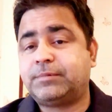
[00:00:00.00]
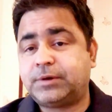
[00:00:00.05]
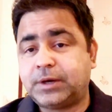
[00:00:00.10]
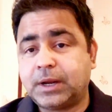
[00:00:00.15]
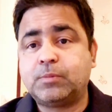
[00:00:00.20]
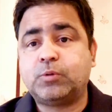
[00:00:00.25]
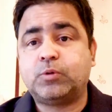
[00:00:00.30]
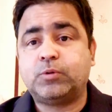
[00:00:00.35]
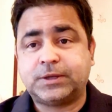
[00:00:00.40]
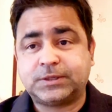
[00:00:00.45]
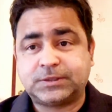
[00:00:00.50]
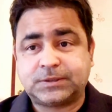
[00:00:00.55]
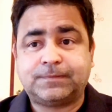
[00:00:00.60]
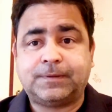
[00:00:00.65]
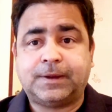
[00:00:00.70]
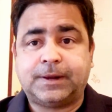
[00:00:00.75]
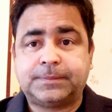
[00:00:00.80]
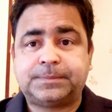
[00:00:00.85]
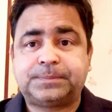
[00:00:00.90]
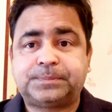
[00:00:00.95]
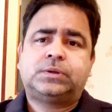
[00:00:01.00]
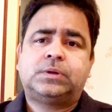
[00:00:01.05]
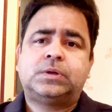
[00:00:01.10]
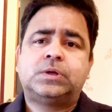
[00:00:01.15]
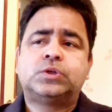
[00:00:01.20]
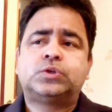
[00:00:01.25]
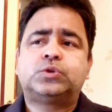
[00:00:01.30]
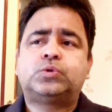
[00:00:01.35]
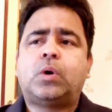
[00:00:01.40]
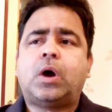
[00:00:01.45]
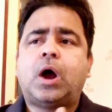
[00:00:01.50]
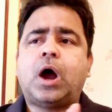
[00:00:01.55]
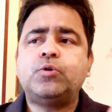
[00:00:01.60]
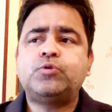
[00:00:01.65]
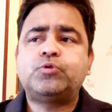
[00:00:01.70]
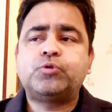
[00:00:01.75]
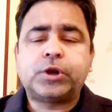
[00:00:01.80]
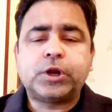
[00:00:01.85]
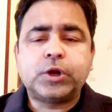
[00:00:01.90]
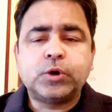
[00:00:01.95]
demo as well. So how
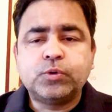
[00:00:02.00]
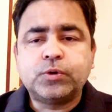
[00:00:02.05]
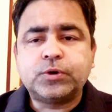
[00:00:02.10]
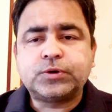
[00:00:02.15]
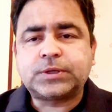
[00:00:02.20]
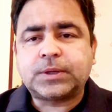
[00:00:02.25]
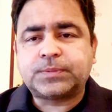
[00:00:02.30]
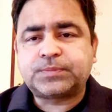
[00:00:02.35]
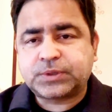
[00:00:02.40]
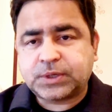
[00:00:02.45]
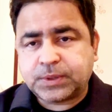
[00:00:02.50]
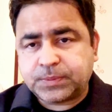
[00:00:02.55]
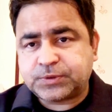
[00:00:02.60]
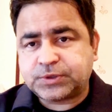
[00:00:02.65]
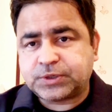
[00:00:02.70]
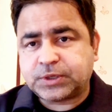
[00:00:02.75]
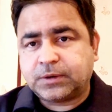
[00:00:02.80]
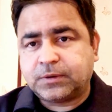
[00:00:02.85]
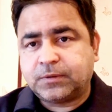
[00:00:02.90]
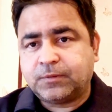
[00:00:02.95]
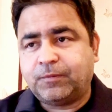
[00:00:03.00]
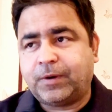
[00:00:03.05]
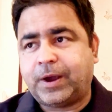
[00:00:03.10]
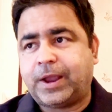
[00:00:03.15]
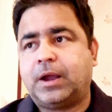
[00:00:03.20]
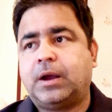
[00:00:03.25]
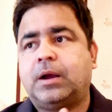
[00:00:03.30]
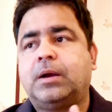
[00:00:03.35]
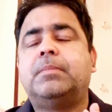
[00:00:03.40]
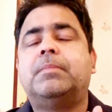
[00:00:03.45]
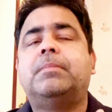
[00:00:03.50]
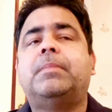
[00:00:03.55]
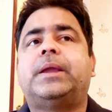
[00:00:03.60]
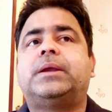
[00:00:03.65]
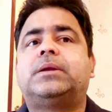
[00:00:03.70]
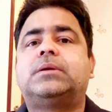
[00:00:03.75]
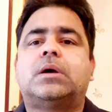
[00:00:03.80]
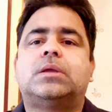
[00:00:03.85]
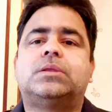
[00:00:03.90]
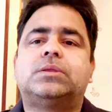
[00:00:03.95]
to renew your subscription via My
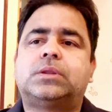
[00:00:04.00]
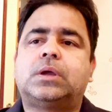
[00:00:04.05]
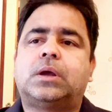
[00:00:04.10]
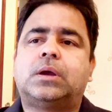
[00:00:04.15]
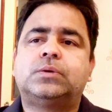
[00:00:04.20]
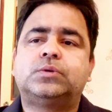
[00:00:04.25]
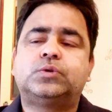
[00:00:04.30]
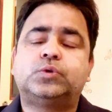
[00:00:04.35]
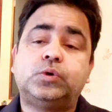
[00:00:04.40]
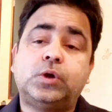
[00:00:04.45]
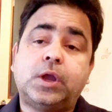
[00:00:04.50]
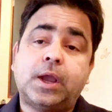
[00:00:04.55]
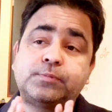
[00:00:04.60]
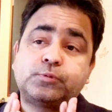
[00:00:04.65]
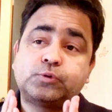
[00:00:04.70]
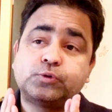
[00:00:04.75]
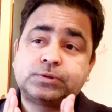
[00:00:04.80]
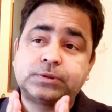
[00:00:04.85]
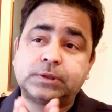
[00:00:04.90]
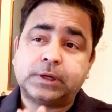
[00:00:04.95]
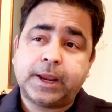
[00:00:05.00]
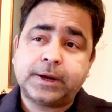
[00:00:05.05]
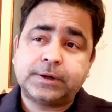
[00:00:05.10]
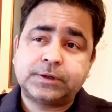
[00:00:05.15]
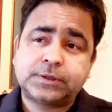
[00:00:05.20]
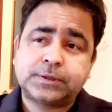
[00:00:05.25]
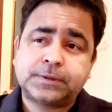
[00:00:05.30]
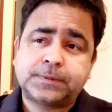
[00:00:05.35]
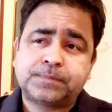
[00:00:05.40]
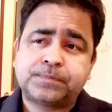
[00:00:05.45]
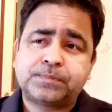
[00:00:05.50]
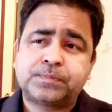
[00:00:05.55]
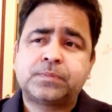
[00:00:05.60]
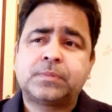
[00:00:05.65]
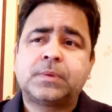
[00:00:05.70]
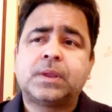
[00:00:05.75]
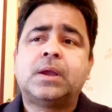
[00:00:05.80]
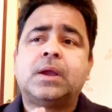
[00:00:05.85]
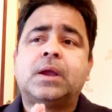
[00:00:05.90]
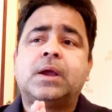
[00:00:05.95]
Kanta? So you have to select
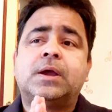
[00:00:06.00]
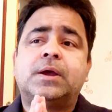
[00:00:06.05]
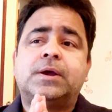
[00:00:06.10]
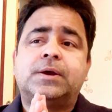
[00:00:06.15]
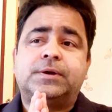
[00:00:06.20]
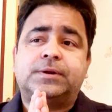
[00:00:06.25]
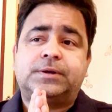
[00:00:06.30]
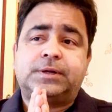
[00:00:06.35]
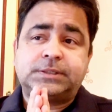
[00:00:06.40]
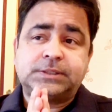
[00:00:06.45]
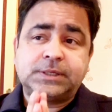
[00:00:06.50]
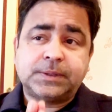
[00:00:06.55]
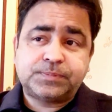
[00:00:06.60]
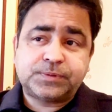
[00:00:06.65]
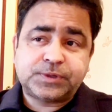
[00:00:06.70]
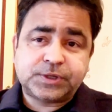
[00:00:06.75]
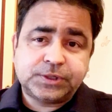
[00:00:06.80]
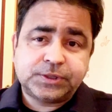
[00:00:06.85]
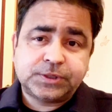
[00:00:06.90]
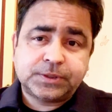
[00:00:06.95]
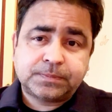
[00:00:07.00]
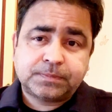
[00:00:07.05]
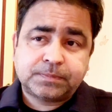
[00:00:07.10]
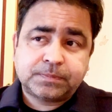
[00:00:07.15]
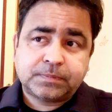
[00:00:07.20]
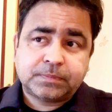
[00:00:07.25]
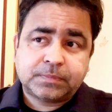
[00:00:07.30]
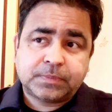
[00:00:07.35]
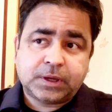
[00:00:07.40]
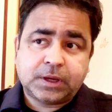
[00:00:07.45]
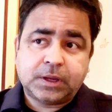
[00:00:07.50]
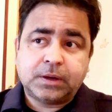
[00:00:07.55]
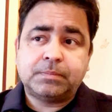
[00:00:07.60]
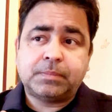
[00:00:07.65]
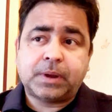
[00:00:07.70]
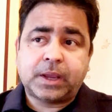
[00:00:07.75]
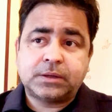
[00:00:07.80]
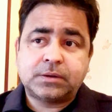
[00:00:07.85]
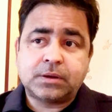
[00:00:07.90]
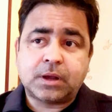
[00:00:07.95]
receipt in
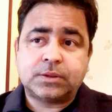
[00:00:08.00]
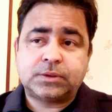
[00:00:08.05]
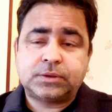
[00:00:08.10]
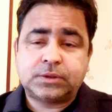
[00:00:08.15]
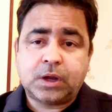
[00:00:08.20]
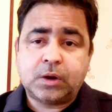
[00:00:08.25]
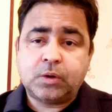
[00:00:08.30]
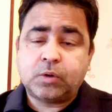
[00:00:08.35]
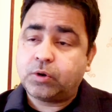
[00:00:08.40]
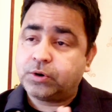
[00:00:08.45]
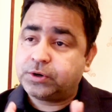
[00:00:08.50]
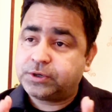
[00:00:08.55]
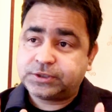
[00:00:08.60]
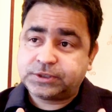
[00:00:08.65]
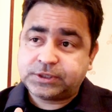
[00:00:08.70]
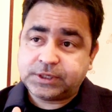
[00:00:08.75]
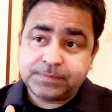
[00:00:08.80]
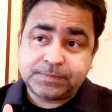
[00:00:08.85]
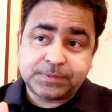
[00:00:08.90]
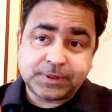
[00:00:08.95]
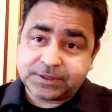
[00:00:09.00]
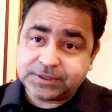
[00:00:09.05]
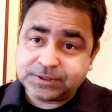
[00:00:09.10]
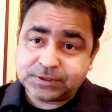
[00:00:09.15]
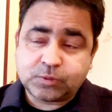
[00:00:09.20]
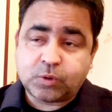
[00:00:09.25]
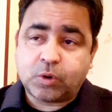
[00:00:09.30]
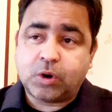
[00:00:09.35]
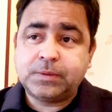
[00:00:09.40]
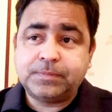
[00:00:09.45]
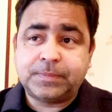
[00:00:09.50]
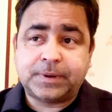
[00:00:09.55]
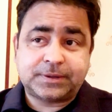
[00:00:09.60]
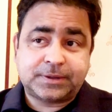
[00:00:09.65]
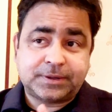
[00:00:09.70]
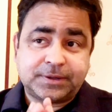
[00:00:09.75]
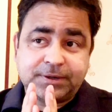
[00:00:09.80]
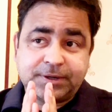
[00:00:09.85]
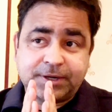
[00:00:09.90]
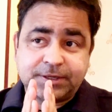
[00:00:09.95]
My Kanta, or receipt that is called, but
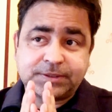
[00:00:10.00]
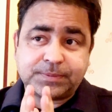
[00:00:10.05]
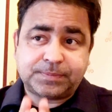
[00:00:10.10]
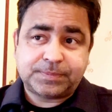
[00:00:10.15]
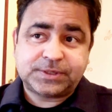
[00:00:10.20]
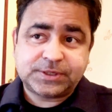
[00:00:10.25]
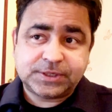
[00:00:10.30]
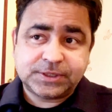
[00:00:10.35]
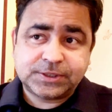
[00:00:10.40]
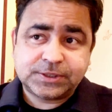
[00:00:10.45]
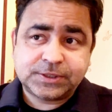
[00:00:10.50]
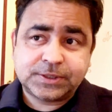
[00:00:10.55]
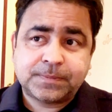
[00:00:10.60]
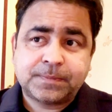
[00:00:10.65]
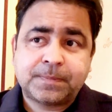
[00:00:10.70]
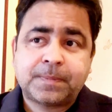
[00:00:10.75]
receipt,